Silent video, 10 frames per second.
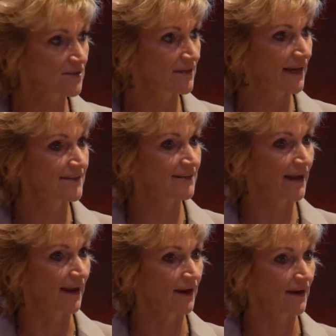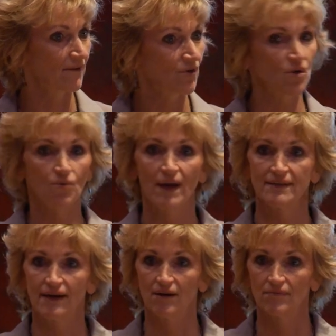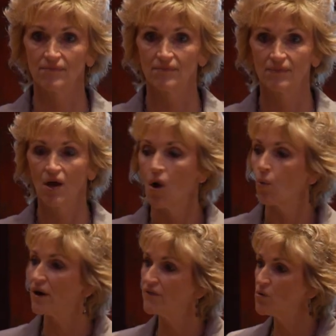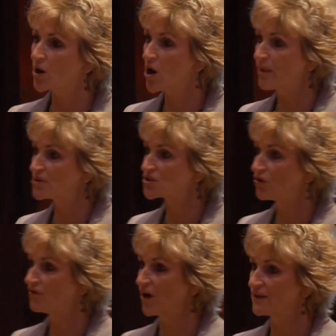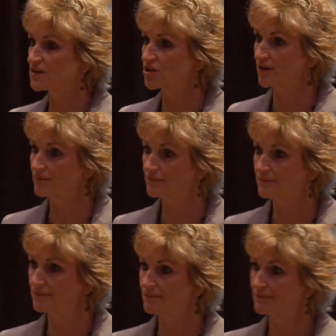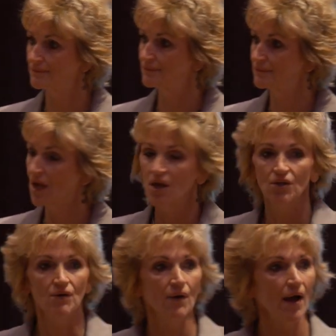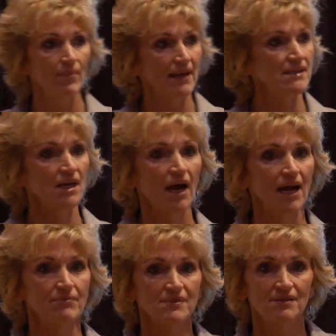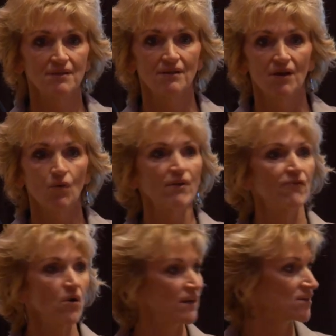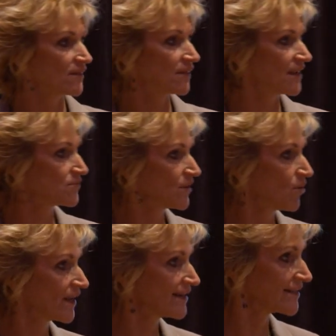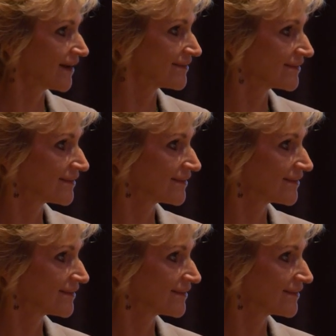the next thing for you to write down. What have you accomplished so far this year? You know how many times we focus on the things we don't get done?